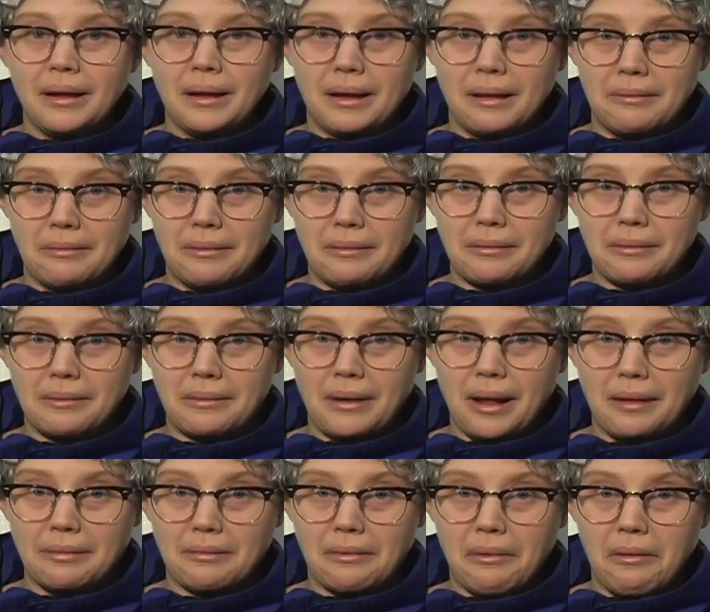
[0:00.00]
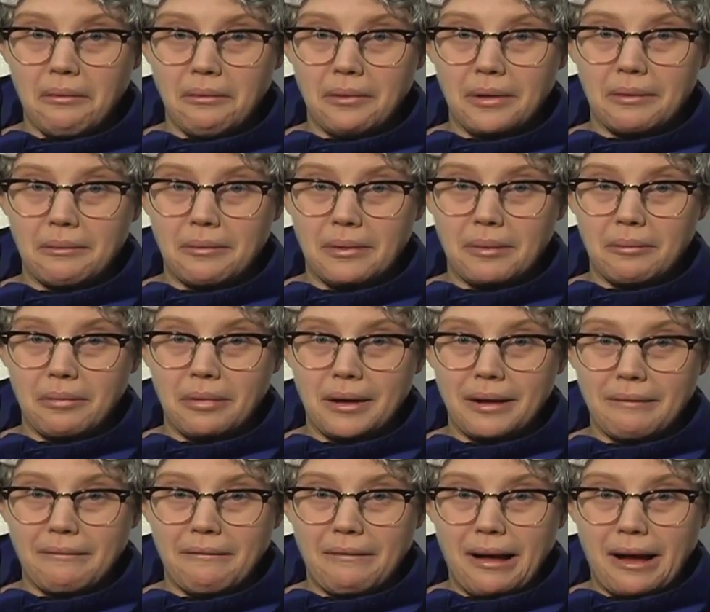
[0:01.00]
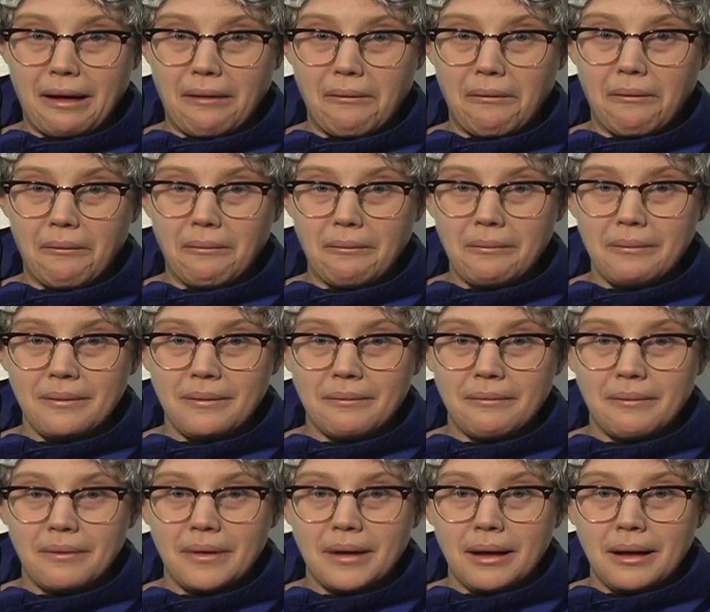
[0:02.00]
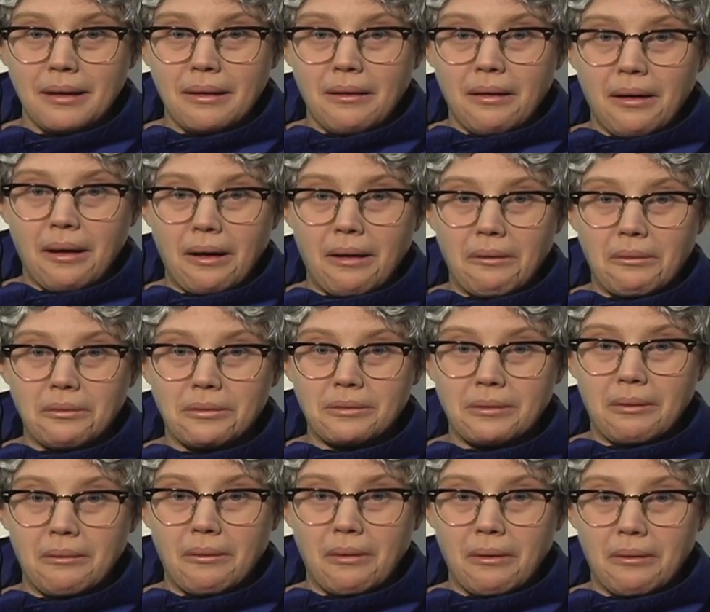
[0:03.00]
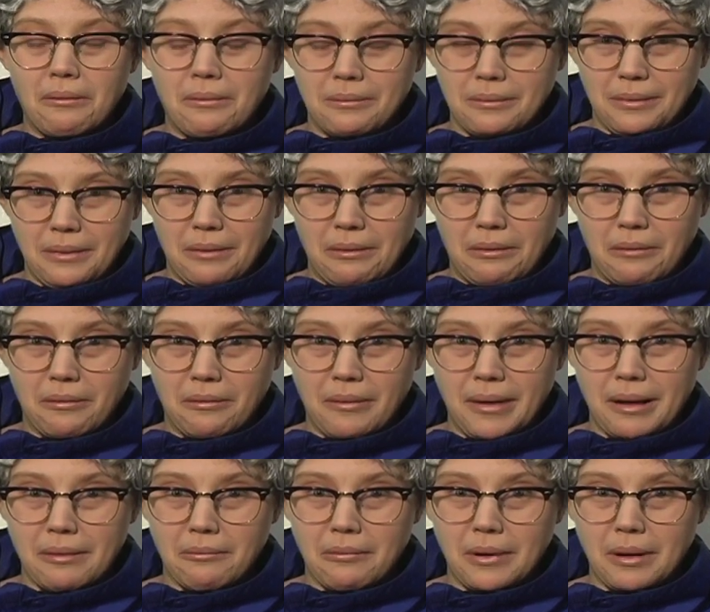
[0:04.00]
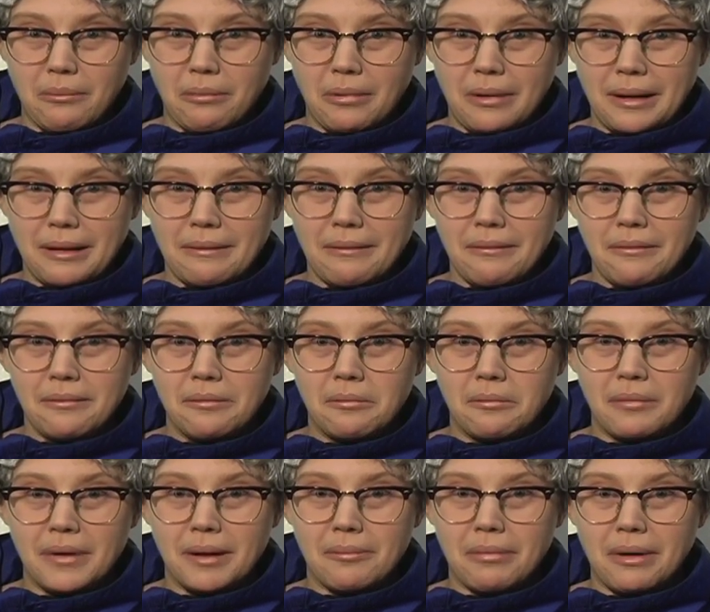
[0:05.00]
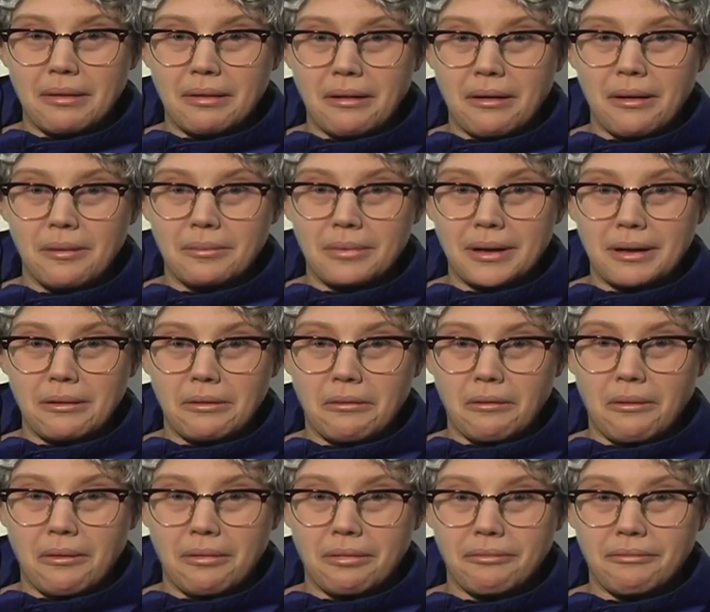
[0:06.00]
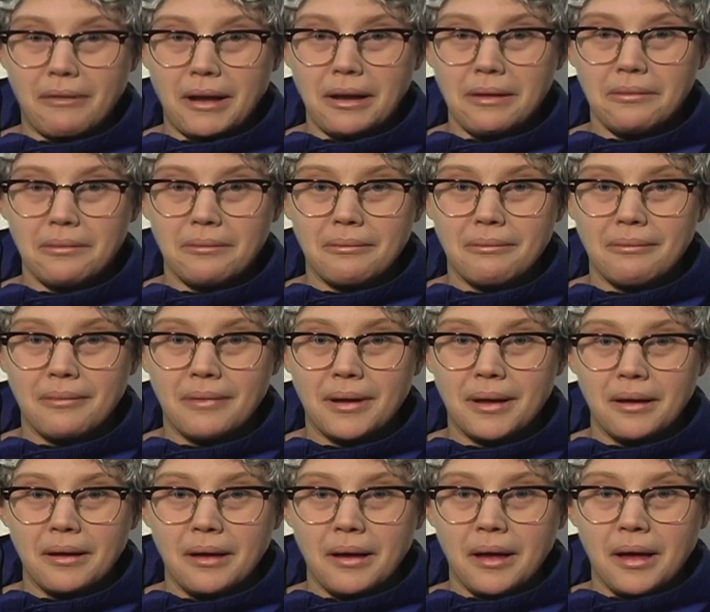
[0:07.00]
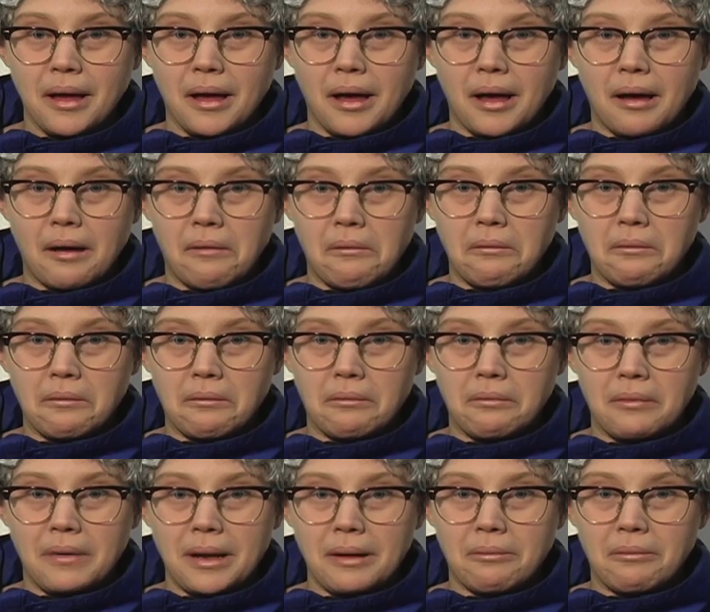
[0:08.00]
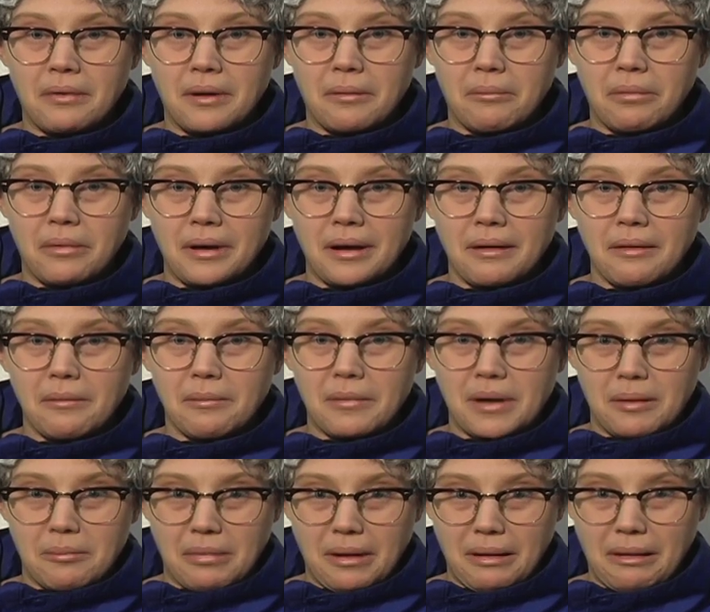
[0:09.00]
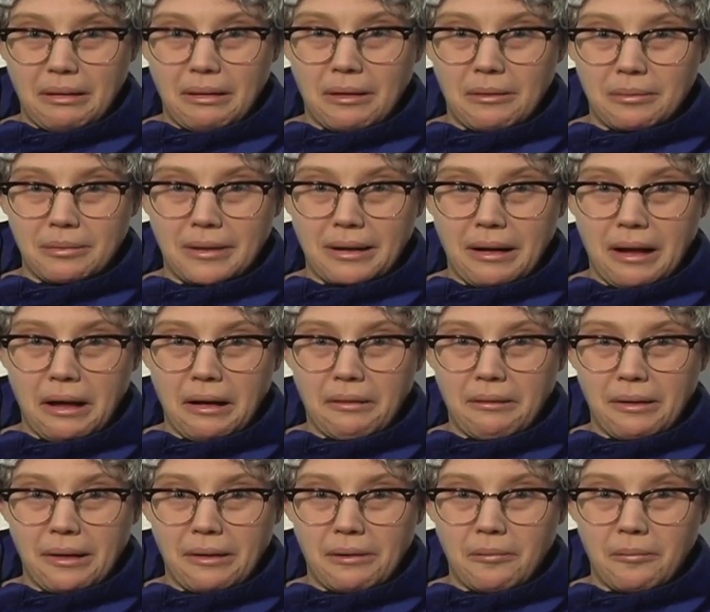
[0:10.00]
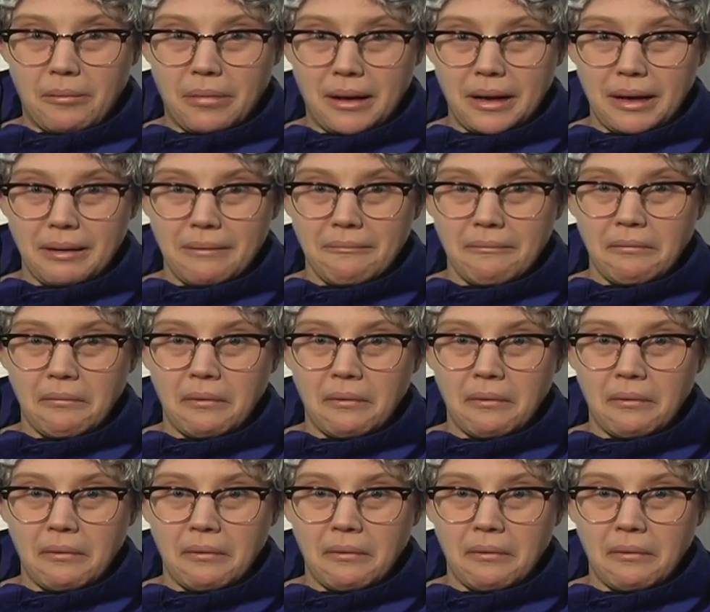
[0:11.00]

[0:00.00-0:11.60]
And this is not the only windbreaker I own. I also own a gray windbreaker made by the company North Face. I own a red windbreaker made by the company LL Bean.